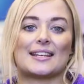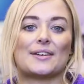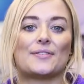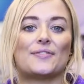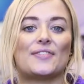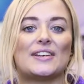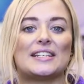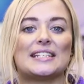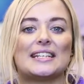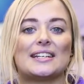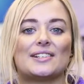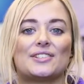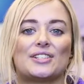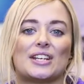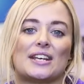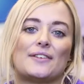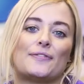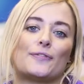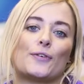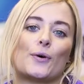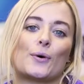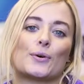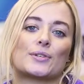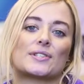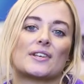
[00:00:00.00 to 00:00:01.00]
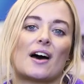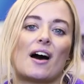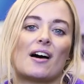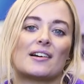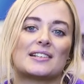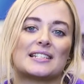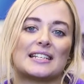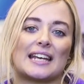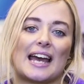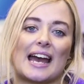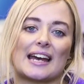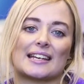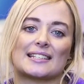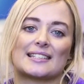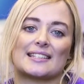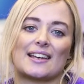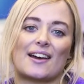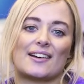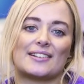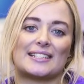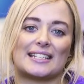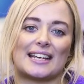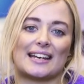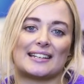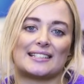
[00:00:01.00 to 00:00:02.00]
NVIDIA GeForce RTX
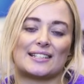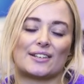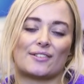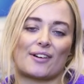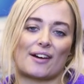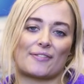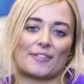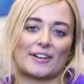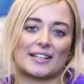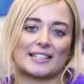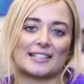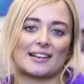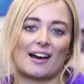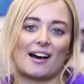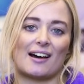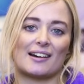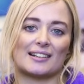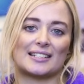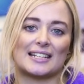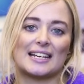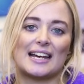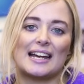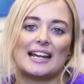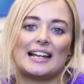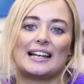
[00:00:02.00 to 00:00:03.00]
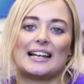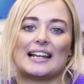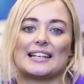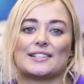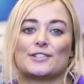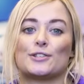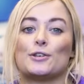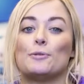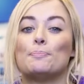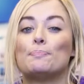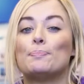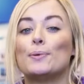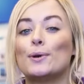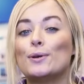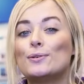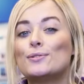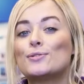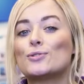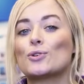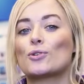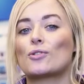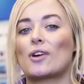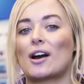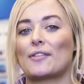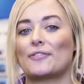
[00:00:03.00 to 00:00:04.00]
3080 graphics card lets you
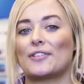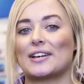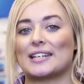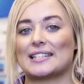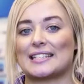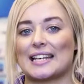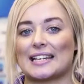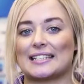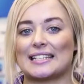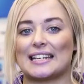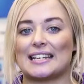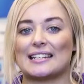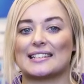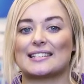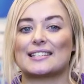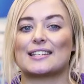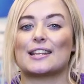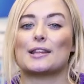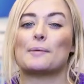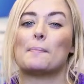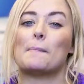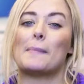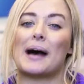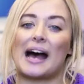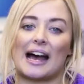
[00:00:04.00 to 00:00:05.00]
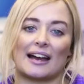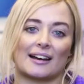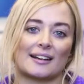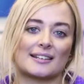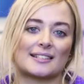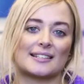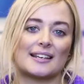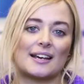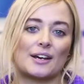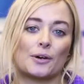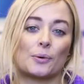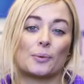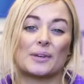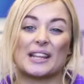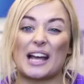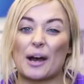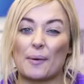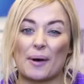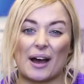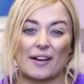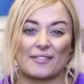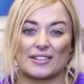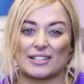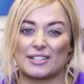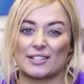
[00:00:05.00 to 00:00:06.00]
boost your graphics settings to the max
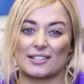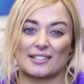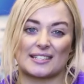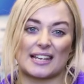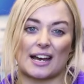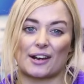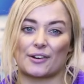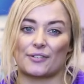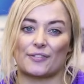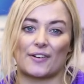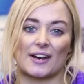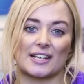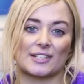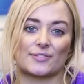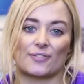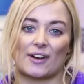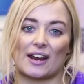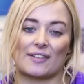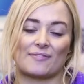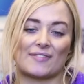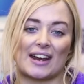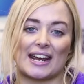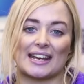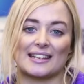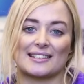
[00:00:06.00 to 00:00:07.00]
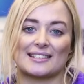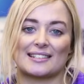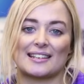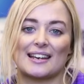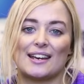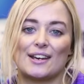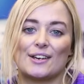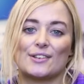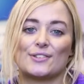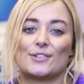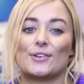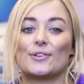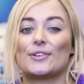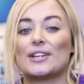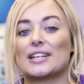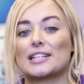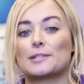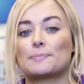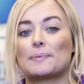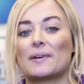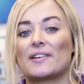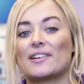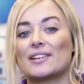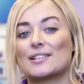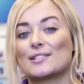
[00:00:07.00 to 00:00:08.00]
without having to sacrifice frame rates, so you can
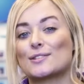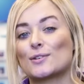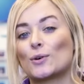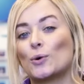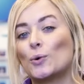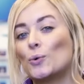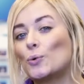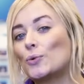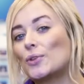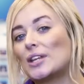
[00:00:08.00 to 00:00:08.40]
experience all